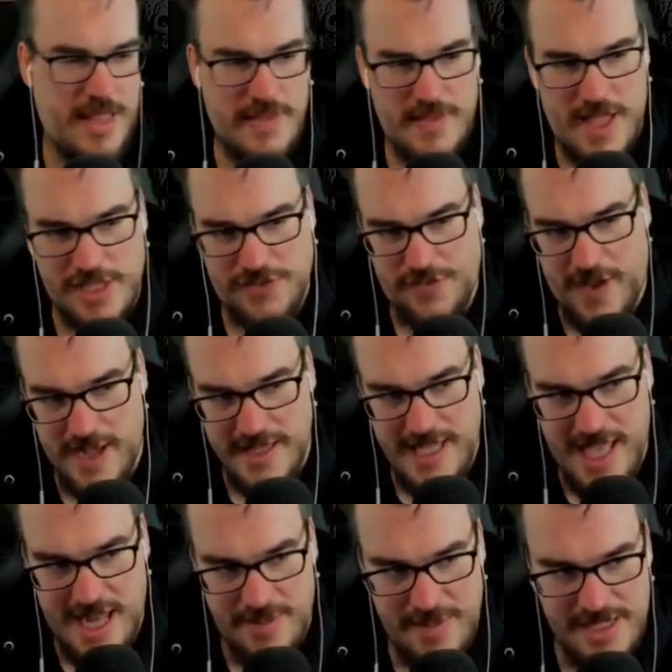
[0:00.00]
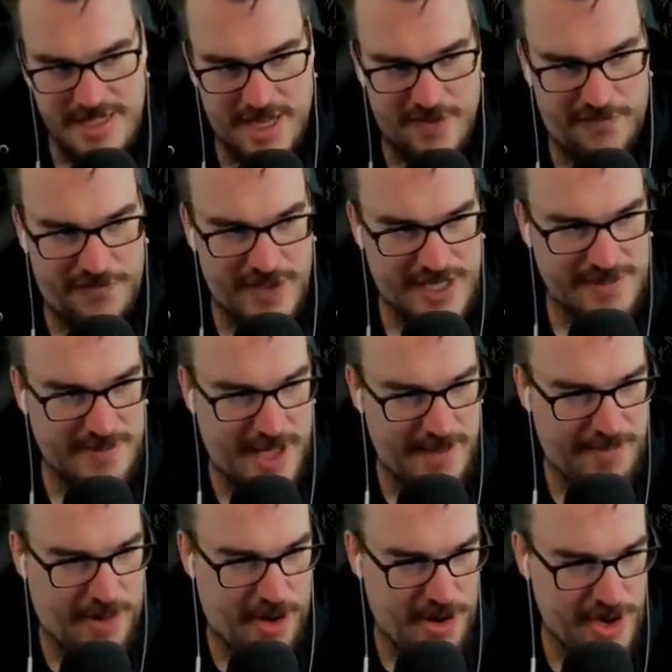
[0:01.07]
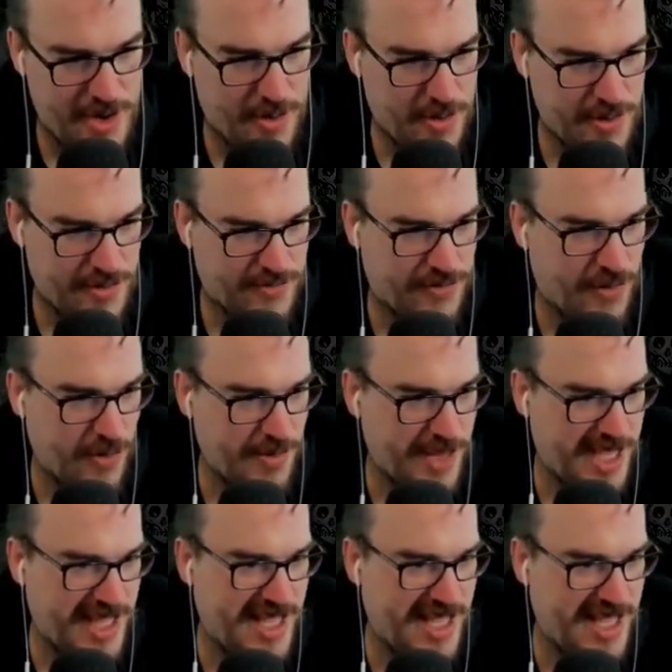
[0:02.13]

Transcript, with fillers: That's fine. The enemy's going to fix my party order for me.